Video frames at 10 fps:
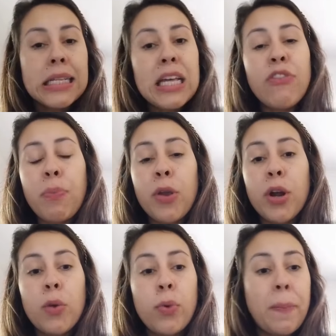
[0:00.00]
Liv
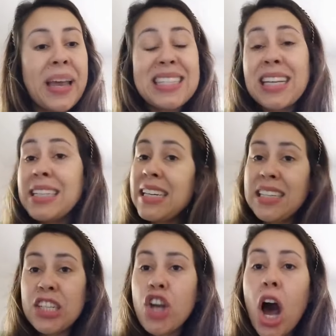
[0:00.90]
Pure will basically
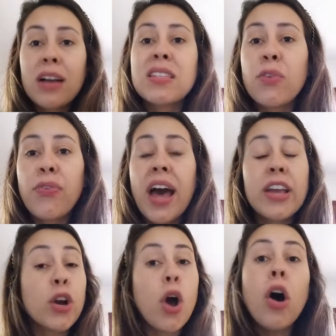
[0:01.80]

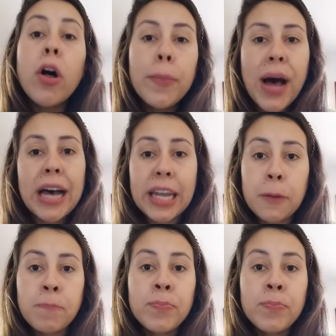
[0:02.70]
detoxify your whole body,